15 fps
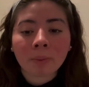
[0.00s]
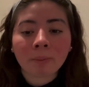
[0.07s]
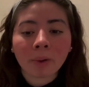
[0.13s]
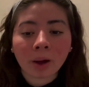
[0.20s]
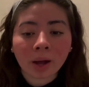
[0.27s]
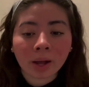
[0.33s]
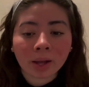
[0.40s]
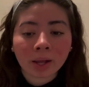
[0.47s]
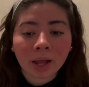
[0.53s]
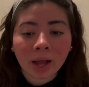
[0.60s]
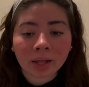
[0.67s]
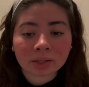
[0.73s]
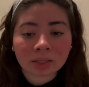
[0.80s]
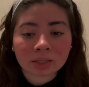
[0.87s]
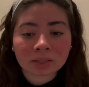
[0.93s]
But
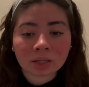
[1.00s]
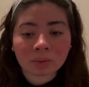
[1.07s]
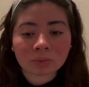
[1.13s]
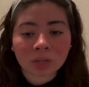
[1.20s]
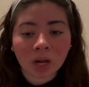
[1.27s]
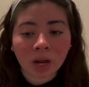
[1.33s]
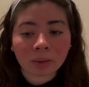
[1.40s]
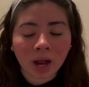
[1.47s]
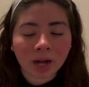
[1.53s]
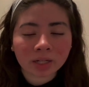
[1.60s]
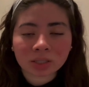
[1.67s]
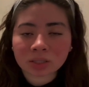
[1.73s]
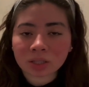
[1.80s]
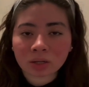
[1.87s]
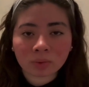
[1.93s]
at the same time, I
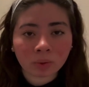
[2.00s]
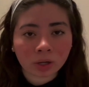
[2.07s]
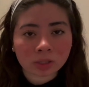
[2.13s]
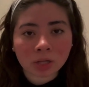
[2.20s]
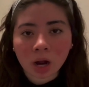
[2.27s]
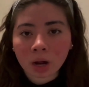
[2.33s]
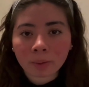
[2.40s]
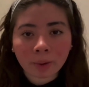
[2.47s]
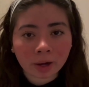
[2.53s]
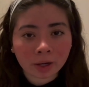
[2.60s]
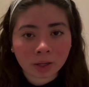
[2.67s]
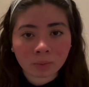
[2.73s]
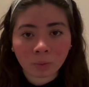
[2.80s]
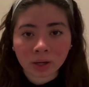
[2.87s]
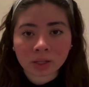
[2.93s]
just didn't want to talk about it
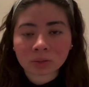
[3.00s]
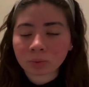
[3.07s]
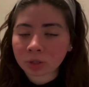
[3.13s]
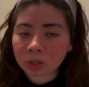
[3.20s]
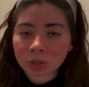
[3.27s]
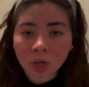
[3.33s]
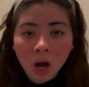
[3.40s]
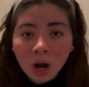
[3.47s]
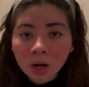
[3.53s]
anymore, because when you talk